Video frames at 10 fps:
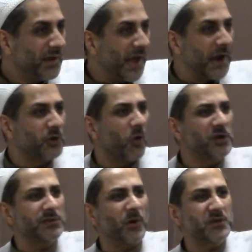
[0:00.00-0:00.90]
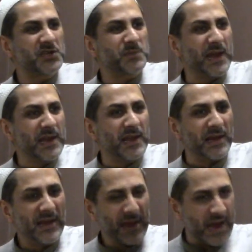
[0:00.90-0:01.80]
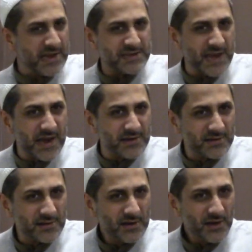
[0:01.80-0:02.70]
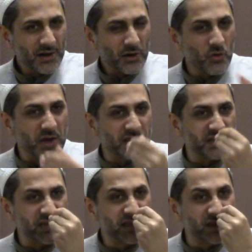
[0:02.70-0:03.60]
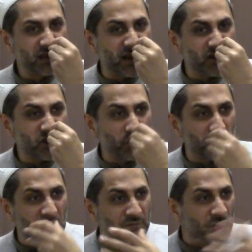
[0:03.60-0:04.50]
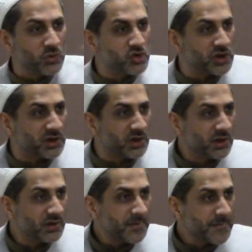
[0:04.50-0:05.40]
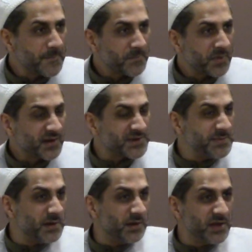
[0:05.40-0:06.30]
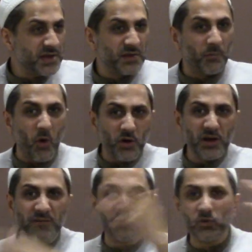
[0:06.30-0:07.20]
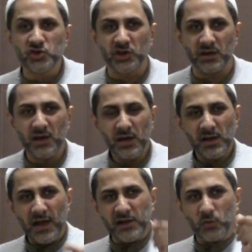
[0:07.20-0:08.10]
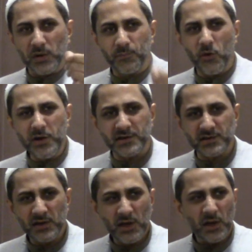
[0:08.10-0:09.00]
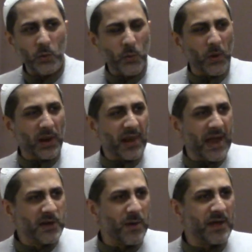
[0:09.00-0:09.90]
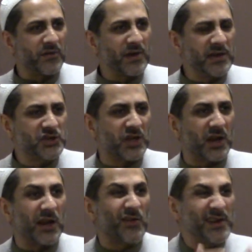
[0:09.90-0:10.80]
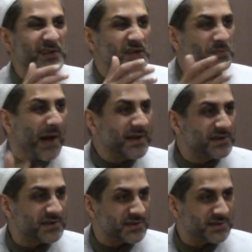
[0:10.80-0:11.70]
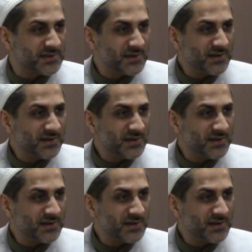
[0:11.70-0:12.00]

and talks about its beginning and its end. Look at this intellectual evolution. Similarly, the moral evolution. At one point, we were led by religion and religious biases.